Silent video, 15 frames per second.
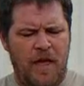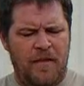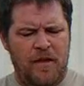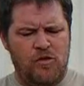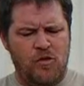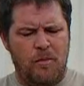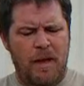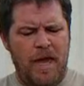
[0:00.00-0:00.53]
Now
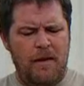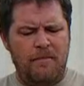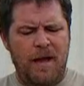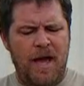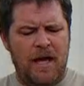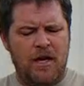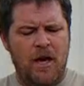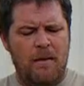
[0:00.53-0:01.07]
these are
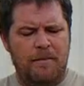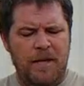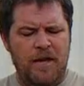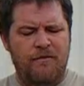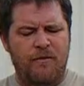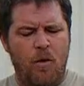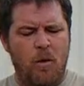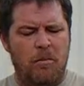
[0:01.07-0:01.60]
made by a
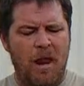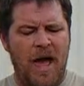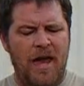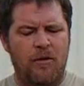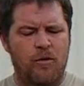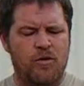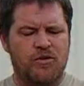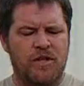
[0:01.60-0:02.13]
company for
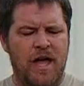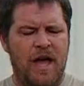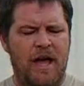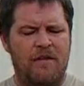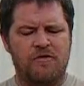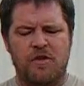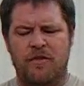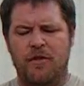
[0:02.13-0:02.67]
Blind Horse
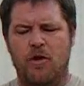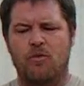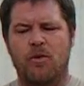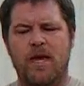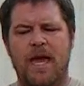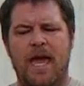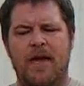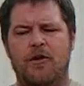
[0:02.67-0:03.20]
Knives, and they're
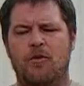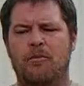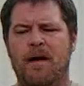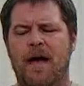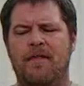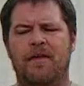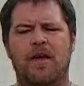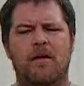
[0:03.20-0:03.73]

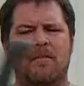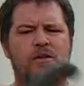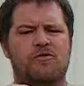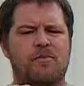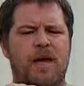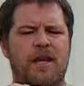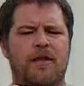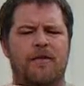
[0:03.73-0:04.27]
rehandled by them.
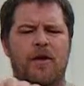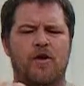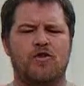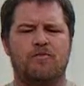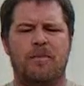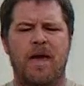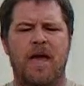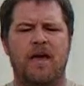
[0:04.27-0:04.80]
It's made to
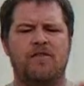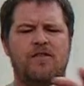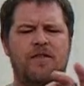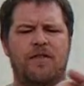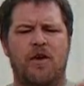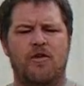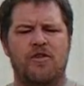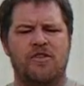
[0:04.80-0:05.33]
their
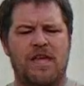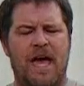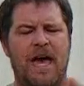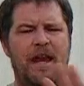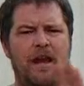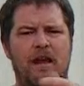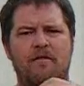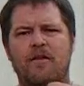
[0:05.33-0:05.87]
specs and their
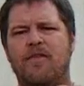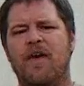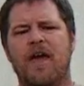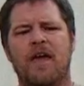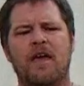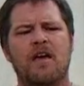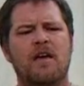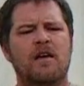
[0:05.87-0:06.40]
design and
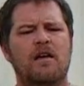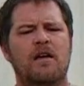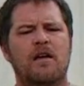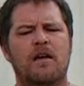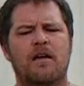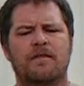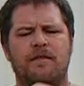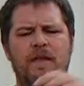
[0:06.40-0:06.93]
everything.
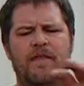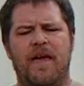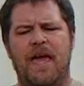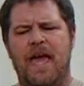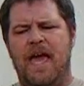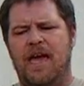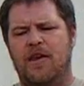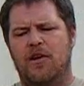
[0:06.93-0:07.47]
Then
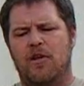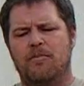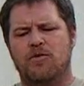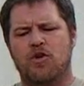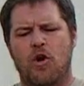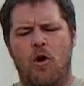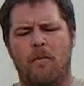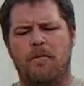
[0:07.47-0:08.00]
they handle
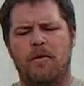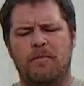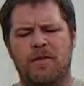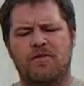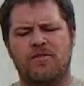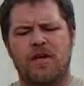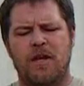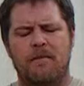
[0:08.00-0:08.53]
them, sharpen
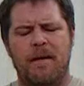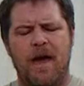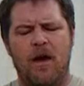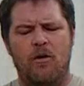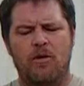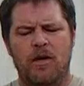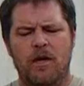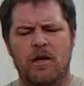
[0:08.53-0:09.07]
them, and send them
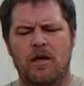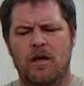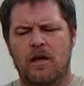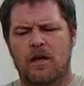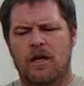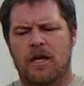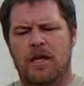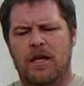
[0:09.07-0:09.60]
out.
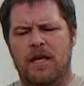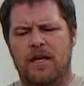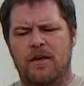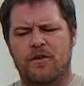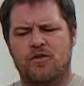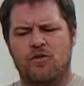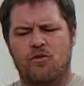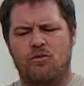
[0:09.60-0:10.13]
It
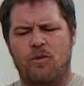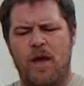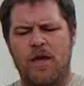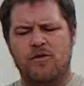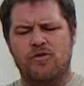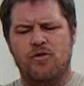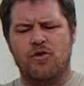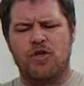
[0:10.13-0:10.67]
is
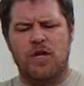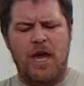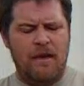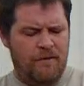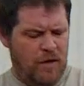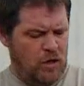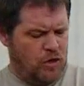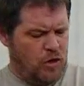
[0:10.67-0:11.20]
razor
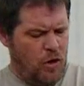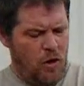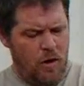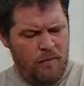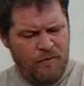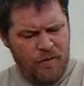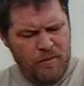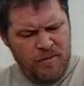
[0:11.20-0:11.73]
shaving
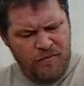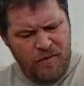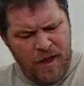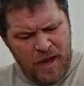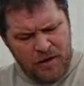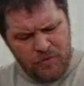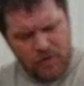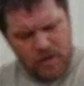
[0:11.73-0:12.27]
sharp from the
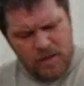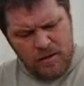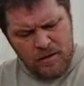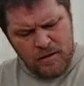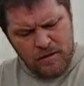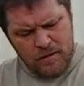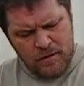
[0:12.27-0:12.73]
factory.